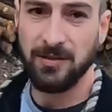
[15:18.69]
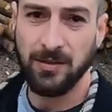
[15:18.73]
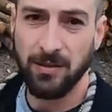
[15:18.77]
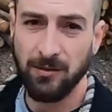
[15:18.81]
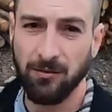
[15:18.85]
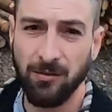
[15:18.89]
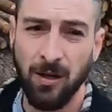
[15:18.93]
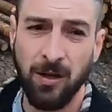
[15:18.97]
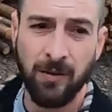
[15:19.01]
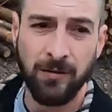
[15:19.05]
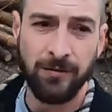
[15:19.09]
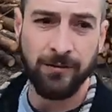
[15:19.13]

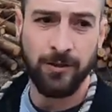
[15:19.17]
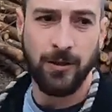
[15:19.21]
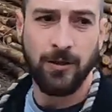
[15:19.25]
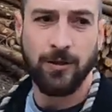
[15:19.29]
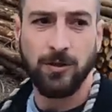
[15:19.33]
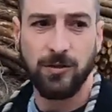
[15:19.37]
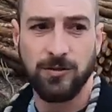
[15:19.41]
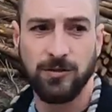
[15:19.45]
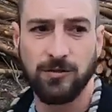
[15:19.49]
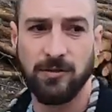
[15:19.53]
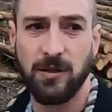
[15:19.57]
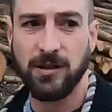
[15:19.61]
still rather
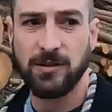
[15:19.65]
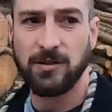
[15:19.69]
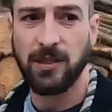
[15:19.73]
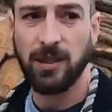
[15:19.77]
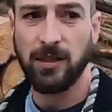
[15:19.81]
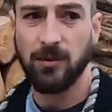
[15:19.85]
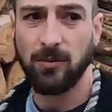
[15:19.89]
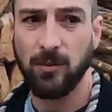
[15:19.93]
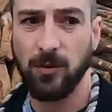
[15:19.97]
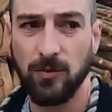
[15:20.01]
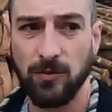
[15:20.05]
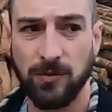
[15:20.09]
not stress
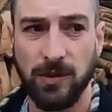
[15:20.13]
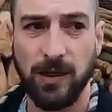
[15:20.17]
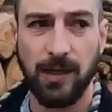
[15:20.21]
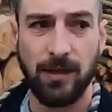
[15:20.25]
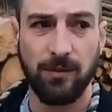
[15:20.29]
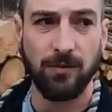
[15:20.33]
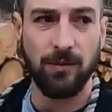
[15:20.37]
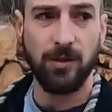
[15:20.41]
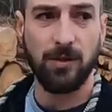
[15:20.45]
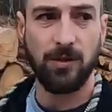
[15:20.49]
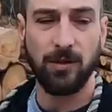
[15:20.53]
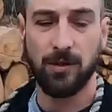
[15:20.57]
animals
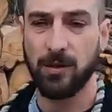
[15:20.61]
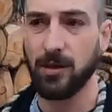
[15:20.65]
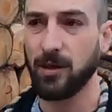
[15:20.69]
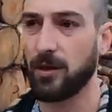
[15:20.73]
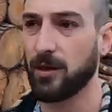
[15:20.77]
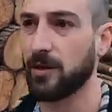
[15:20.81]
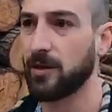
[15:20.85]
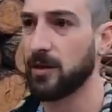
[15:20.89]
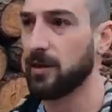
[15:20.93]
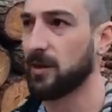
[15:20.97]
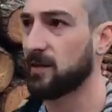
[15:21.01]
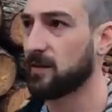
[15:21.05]
out. Look
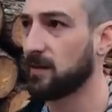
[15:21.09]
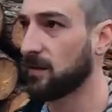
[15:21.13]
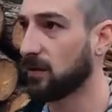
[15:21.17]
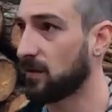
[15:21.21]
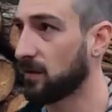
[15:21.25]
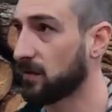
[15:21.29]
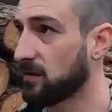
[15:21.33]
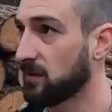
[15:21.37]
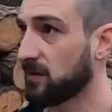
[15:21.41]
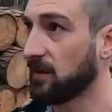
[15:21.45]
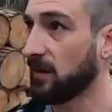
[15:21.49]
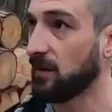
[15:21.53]
at this,
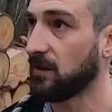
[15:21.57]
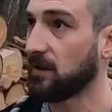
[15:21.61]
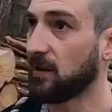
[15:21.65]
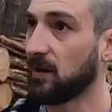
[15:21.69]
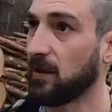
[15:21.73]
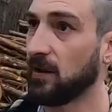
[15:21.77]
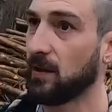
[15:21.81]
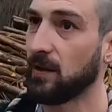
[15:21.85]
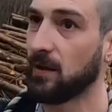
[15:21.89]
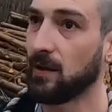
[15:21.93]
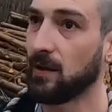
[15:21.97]
guys. Sit.